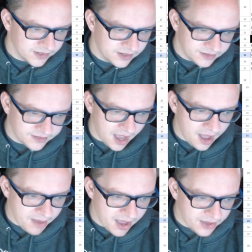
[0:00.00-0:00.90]

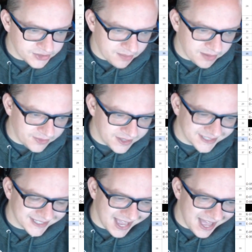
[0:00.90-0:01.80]
Tom Alsop. Now,
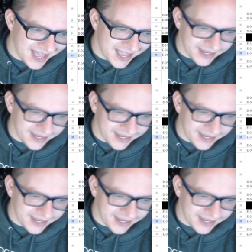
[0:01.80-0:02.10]
this guy